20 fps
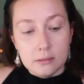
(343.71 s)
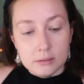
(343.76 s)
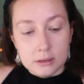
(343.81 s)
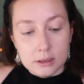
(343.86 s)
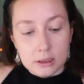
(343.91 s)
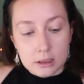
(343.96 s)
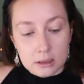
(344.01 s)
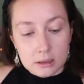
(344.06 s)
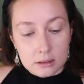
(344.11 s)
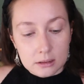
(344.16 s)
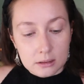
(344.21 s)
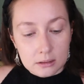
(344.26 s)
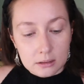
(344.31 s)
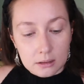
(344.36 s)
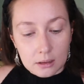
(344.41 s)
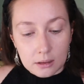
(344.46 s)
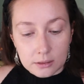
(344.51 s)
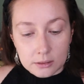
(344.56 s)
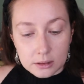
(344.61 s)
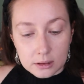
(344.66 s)
which is
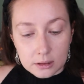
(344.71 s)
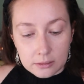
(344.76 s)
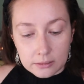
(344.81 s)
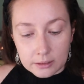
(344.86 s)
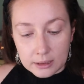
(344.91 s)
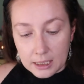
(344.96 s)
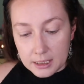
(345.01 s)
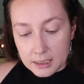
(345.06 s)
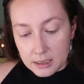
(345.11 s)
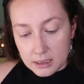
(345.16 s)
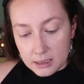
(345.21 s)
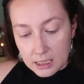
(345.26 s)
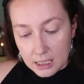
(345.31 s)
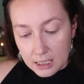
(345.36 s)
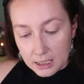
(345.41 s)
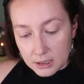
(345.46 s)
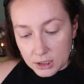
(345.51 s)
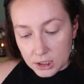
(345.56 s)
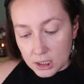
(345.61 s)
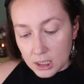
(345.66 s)
also a nice
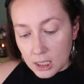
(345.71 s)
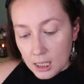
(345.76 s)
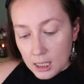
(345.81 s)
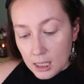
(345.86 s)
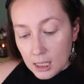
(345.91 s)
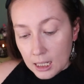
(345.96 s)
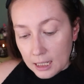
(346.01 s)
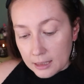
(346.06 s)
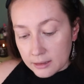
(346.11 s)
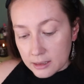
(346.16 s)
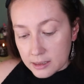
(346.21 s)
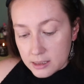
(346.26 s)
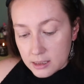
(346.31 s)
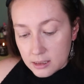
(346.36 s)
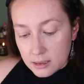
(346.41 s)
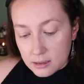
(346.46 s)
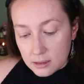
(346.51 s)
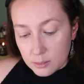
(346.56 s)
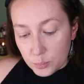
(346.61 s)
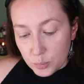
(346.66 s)
touch. And this
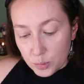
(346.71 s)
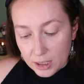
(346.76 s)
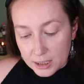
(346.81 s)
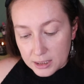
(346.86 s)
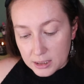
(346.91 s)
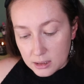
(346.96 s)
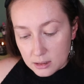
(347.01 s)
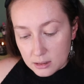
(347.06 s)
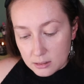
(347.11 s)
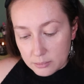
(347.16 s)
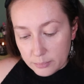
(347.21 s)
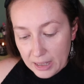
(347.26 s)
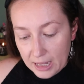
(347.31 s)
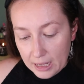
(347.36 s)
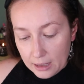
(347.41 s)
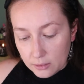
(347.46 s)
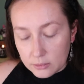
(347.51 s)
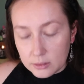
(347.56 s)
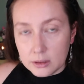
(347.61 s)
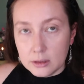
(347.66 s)
is a pressed
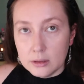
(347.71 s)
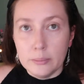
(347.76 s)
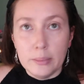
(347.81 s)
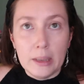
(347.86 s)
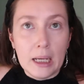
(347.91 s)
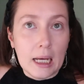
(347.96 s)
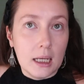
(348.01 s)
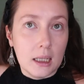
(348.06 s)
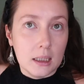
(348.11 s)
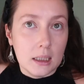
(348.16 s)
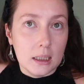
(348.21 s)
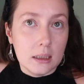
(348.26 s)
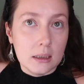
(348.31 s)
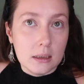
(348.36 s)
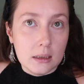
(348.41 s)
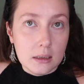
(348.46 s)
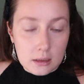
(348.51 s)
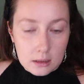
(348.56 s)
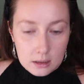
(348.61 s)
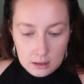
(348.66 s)
powder palette,
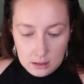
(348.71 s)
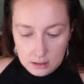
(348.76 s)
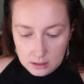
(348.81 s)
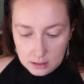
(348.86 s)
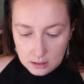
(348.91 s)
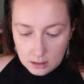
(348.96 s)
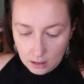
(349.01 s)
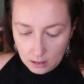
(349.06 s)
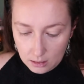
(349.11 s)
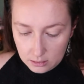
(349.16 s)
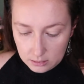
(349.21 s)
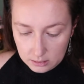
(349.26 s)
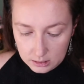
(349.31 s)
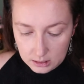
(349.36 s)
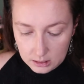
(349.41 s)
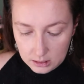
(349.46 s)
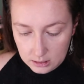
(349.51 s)
it's called.